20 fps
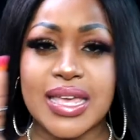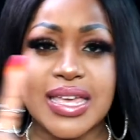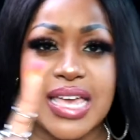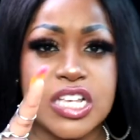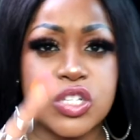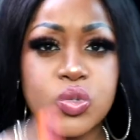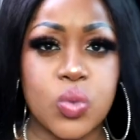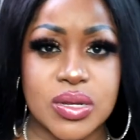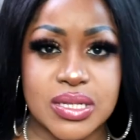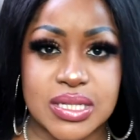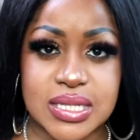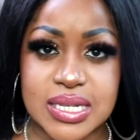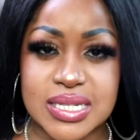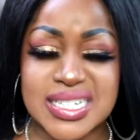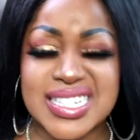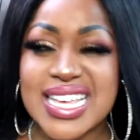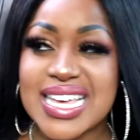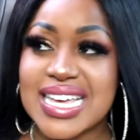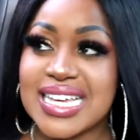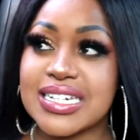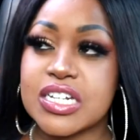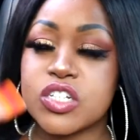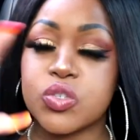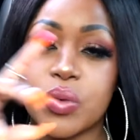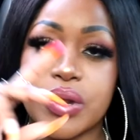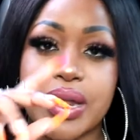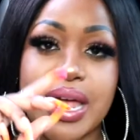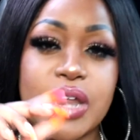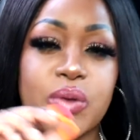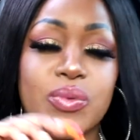guess what sis he doesn't
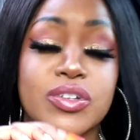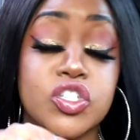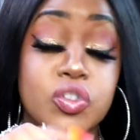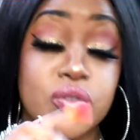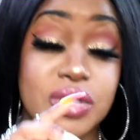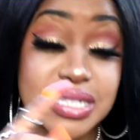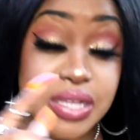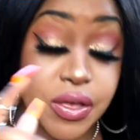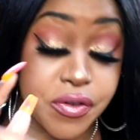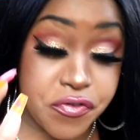want anyone to know there's a